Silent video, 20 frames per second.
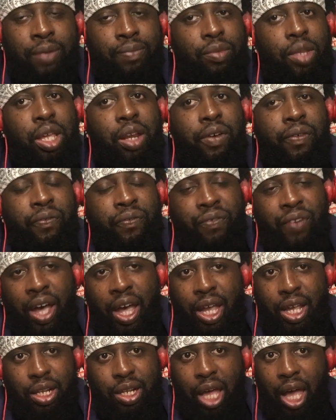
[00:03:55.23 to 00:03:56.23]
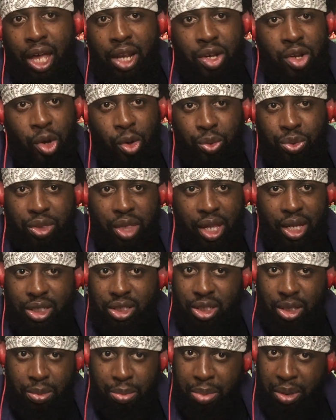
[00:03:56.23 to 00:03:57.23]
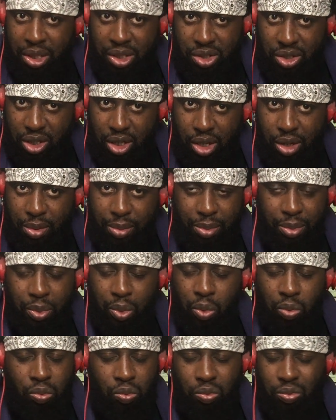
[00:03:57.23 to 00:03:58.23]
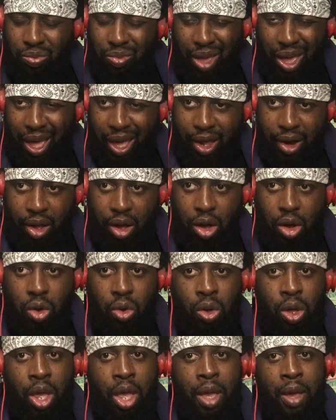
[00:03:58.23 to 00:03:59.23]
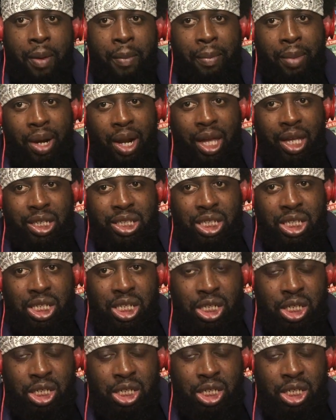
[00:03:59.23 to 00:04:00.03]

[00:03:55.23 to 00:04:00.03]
In a fight, I don't think she beats them at all. But like just in